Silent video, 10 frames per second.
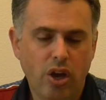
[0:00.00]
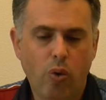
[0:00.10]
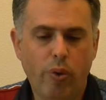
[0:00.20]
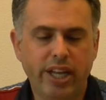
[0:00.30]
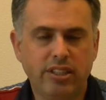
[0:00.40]

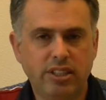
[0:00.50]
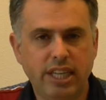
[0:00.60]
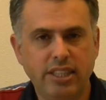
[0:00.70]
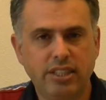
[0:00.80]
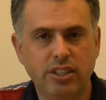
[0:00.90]
when it
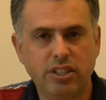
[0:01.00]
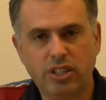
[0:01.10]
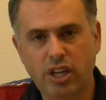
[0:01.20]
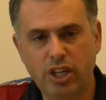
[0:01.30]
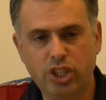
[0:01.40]

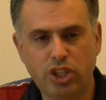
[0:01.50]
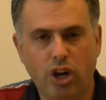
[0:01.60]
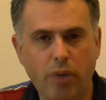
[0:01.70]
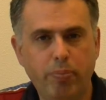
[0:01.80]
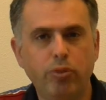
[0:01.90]
senses a
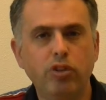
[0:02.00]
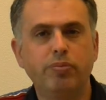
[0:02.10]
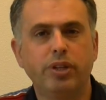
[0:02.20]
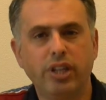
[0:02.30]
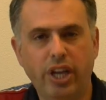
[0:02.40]
sharp
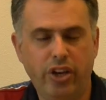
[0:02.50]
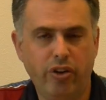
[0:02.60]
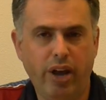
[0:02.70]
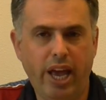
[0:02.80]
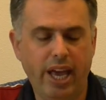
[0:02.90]
movement in
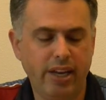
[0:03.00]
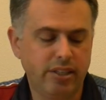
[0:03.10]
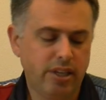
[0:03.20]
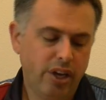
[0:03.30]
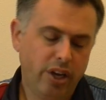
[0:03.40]
your hand,